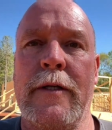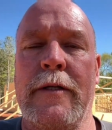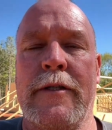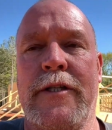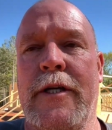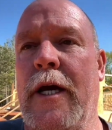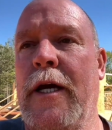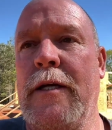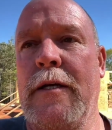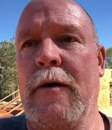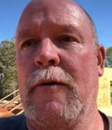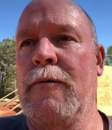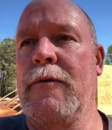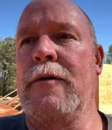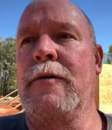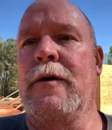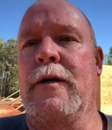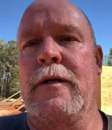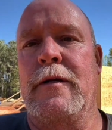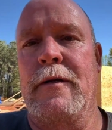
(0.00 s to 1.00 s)
The shade don't
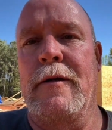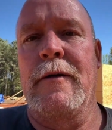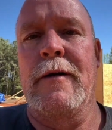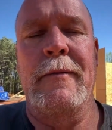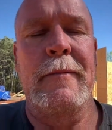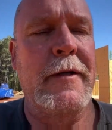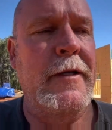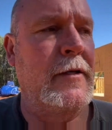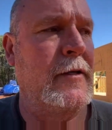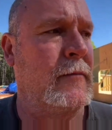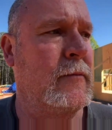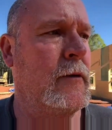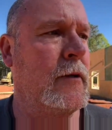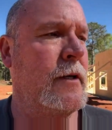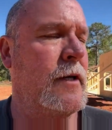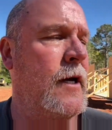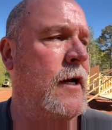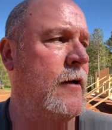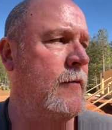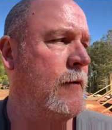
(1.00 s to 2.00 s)
do it. You know what I mean? You
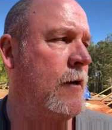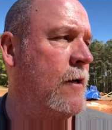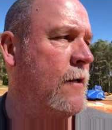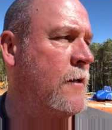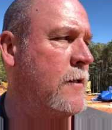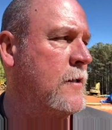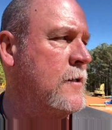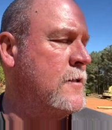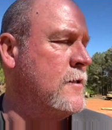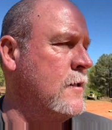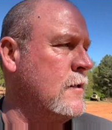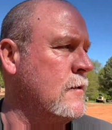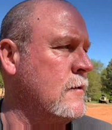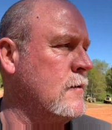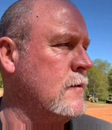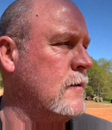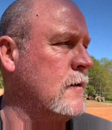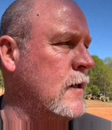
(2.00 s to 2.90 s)
really got to have air conditioning.